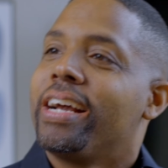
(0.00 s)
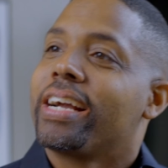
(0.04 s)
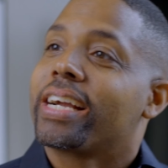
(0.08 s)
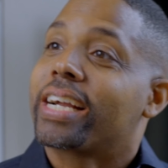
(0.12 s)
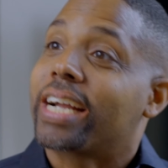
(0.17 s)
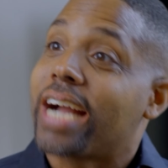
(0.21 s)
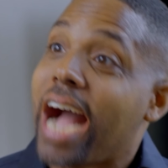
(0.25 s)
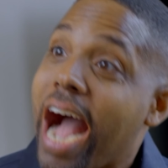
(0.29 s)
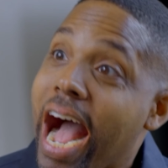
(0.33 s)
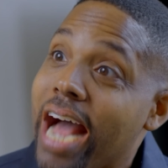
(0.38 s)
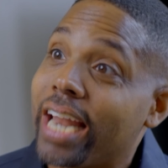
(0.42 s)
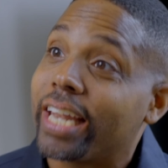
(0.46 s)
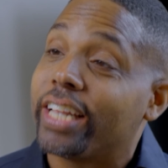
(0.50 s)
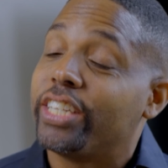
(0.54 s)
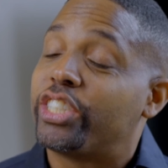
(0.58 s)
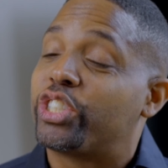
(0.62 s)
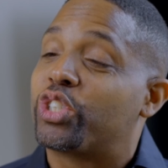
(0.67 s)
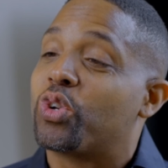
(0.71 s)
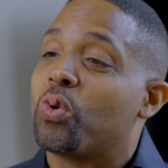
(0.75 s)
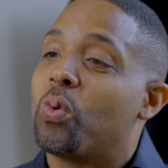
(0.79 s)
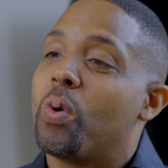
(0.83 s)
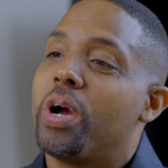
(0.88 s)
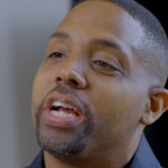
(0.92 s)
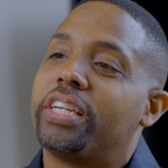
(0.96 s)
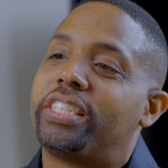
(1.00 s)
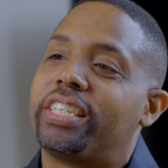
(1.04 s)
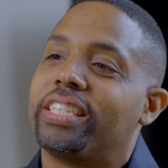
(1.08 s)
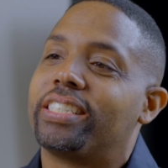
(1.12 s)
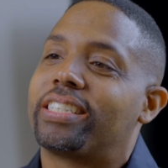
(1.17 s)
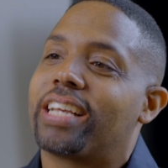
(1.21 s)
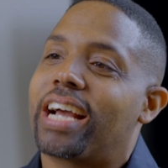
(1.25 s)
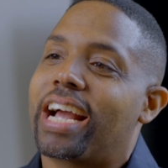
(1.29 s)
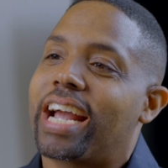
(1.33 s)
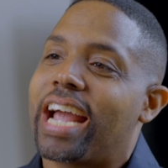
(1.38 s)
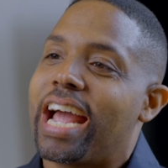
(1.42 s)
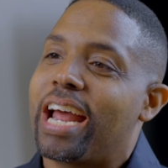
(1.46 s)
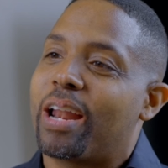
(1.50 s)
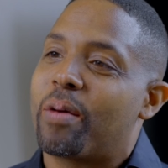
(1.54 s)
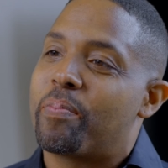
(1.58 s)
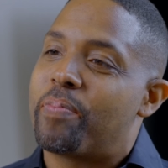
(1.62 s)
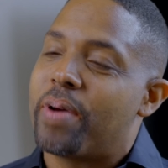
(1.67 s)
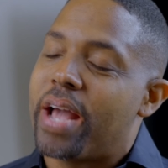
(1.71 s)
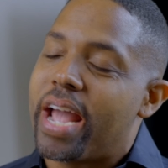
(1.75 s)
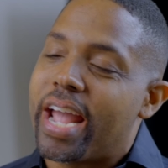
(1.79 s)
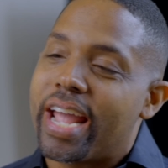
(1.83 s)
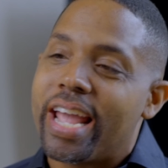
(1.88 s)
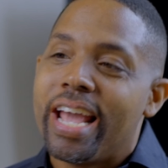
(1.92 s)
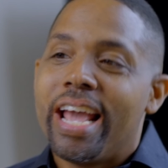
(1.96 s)
College tuitions I got to
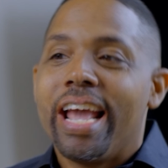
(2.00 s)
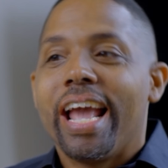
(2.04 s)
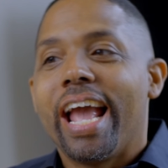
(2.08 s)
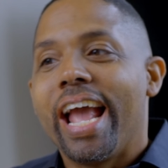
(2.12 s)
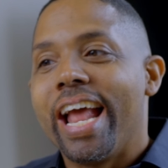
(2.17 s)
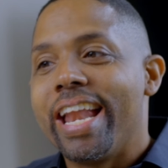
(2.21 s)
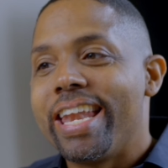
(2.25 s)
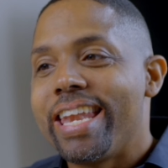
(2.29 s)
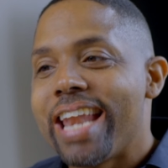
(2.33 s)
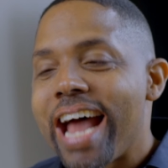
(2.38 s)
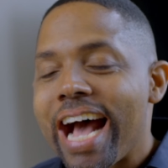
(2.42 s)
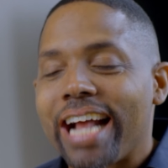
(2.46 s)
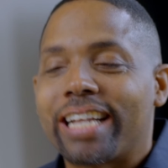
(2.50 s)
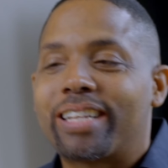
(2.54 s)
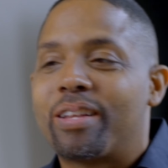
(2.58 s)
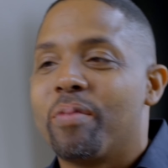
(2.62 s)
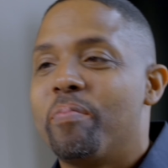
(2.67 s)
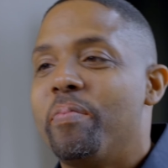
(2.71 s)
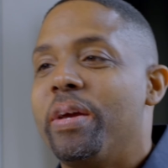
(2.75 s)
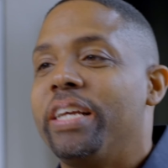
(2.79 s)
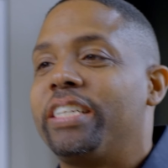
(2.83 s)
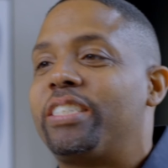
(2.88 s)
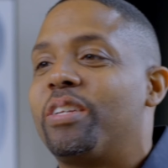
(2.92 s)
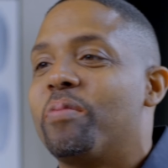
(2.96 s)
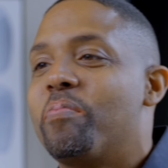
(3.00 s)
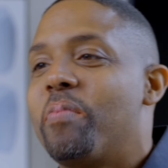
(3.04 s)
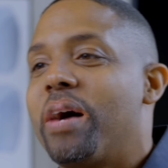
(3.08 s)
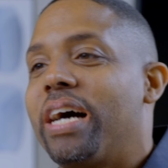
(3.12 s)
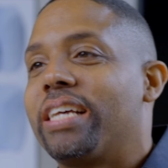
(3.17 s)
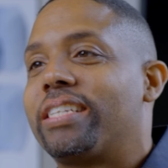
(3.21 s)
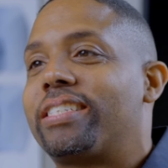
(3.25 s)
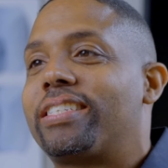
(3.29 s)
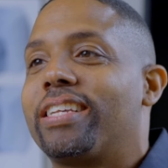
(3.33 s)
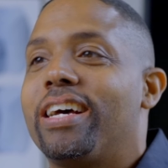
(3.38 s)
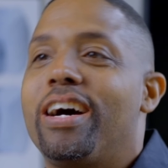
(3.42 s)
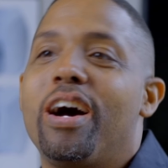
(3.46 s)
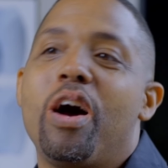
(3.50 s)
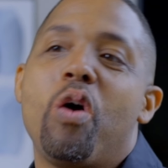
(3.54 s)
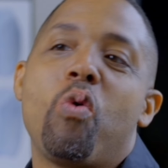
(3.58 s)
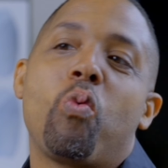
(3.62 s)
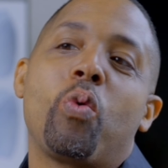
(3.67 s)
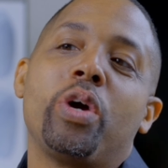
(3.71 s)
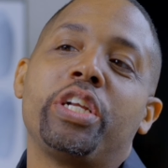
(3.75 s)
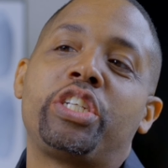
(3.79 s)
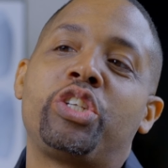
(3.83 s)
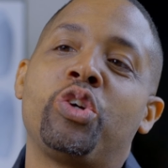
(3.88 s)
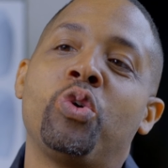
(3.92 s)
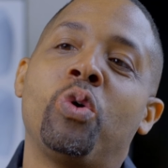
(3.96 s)
pay. And not to mention my son,
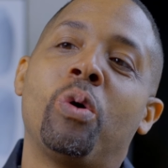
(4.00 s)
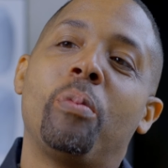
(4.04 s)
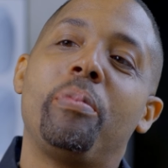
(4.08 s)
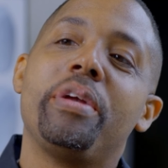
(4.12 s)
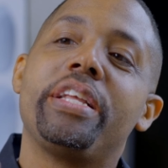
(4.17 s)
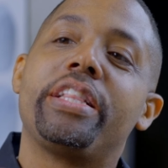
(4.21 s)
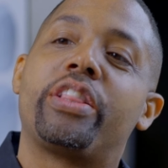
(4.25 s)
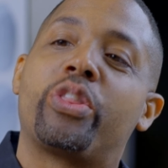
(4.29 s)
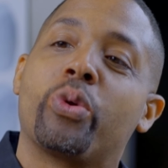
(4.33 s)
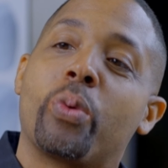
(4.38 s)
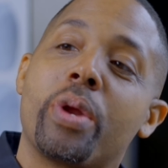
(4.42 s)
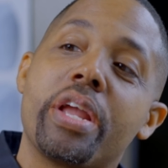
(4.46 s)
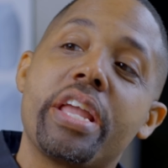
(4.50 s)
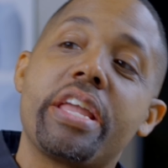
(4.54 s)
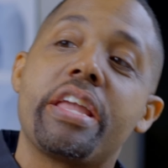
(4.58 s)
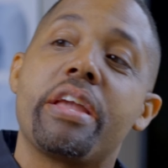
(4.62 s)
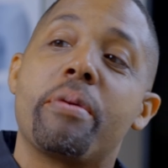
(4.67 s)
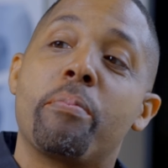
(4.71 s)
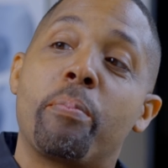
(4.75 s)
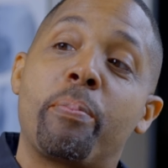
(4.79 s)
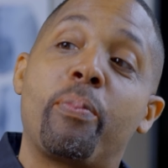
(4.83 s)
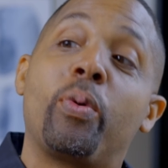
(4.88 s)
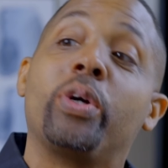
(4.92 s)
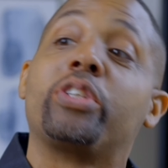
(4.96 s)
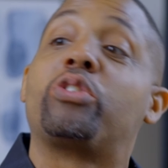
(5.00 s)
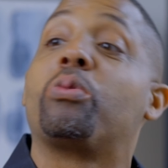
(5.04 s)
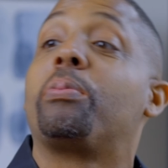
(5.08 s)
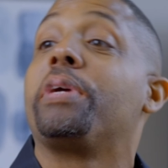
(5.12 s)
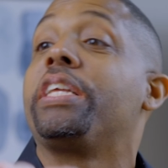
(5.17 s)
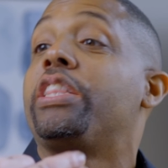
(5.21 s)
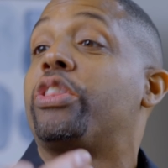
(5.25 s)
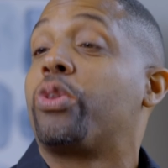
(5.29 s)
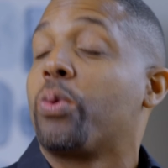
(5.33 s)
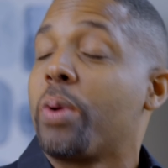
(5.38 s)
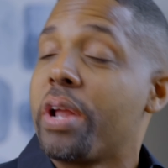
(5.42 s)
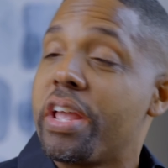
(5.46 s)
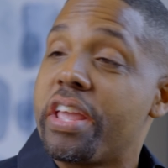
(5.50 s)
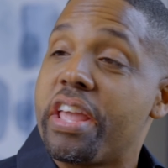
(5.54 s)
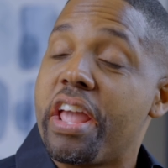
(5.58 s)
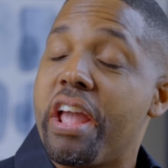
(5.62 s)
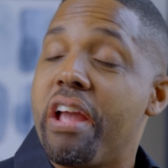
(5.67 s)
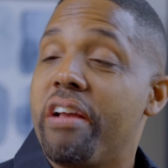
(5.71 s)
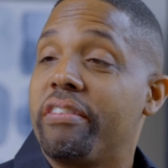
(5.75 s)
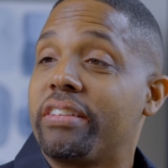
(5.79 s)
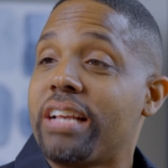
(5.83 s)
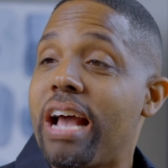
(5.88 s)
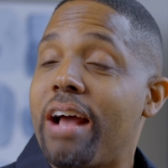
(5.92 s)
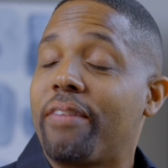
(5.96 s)
which will be three
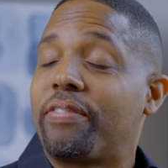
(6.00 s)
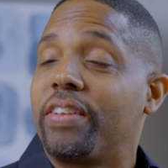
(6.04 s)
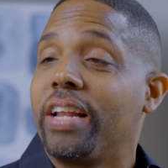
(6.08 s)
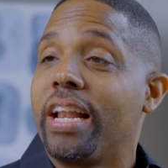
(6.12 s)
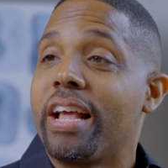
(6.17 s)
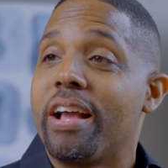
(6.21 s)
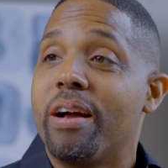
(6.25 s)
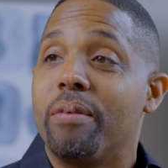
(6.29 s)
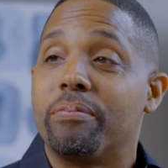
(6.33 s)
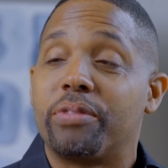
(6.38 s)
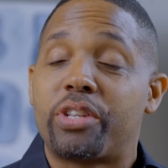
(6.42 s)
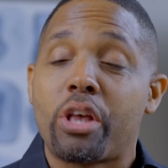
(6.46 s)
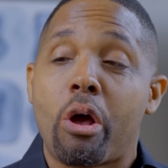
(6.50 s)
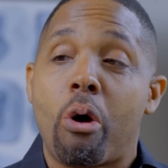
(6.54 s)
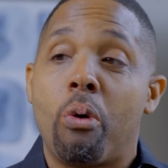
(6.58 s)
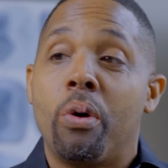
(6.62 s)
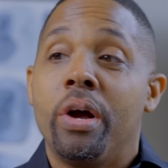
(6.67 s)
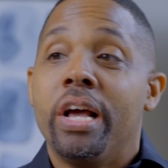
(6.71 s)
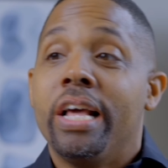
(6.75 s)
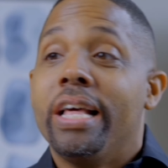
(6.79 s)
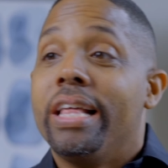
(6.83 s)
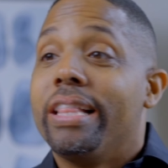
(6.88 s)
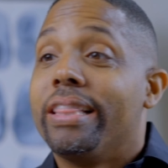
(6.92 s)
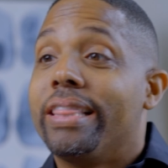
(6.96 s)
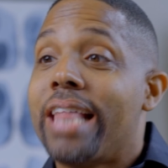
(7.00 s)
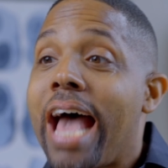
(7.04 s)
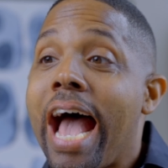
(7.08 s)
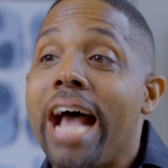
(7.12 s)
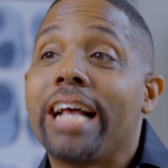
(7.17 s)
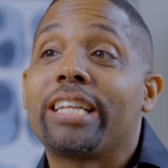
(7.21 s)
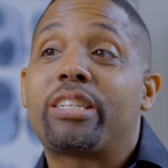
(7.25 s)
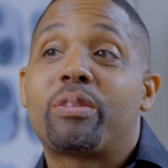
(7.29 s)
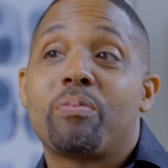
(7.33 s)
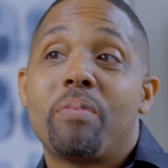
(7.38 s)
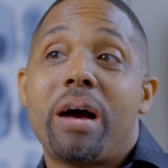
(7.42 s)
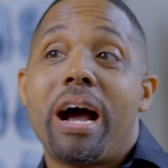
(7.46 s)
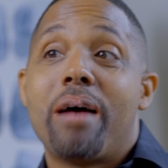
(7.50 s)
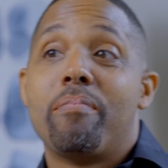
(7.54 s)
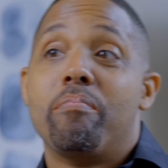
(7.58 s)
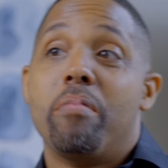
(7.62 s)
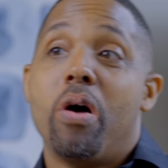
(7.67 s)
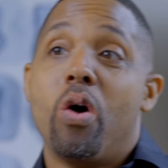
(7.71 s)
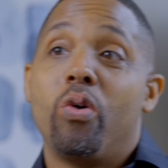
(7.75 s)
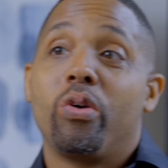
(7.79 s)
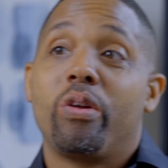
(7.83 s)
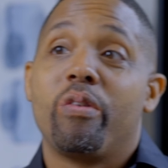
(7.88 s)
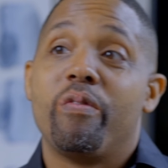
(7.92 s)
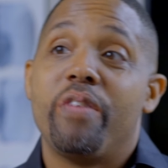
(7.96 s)
years after them. So that's my
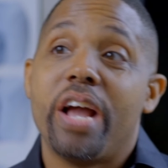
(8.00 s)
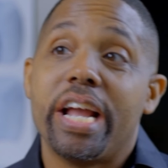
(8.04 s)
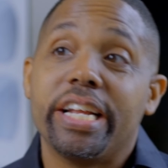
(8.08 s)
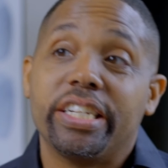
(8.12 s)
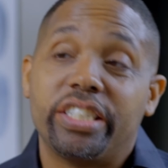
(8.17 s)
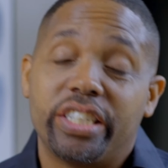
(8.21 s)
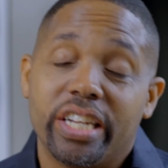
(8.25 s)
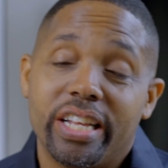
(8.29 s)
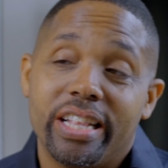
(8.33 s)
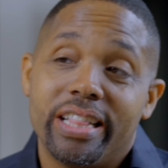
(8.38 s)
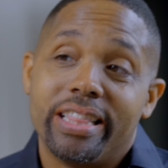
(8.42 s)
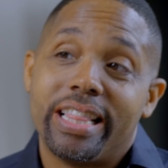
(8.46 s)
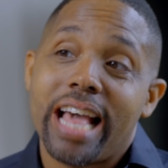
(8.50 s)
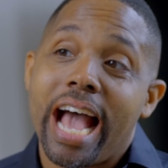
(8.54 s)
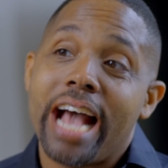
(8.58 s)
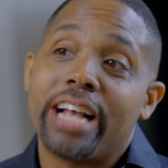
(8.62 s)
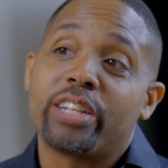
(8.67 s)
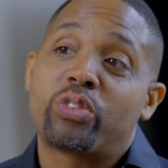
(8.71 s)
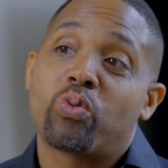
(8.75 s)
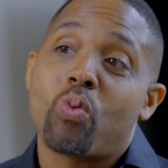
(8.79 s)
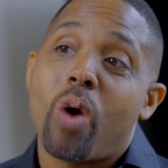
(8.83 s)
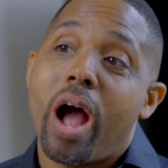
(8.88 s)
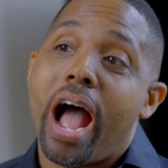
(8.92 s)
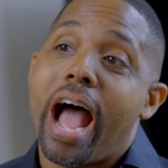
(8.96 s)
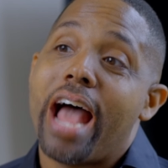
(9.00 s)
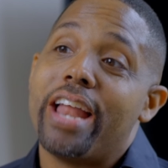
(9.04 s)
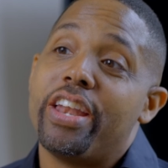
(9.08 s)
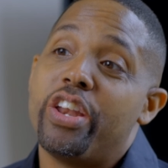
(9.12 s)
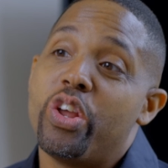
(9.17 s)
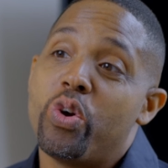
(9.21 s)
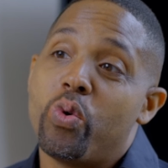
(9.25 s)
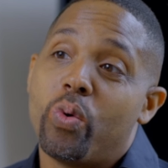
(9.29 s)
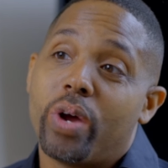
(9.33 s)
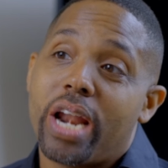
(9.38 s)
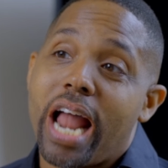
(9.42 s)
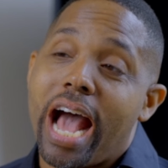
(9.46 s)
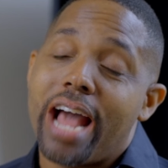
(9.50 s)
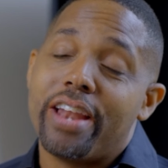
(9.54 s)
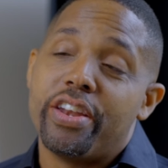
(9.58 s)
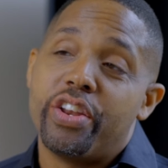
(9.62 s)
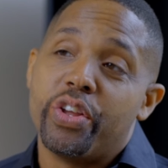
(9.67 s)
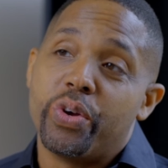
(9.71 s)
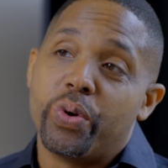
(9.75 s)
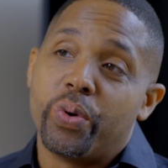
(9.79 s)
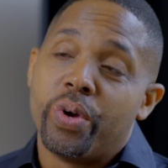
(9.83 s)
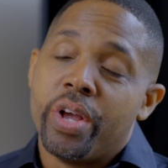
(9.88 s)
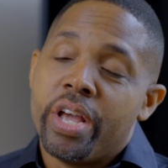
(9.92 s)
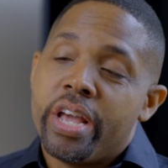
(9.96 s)
motivation. That's why I do what I
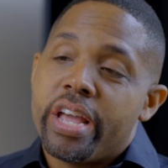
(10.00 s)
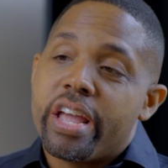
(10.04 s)
do.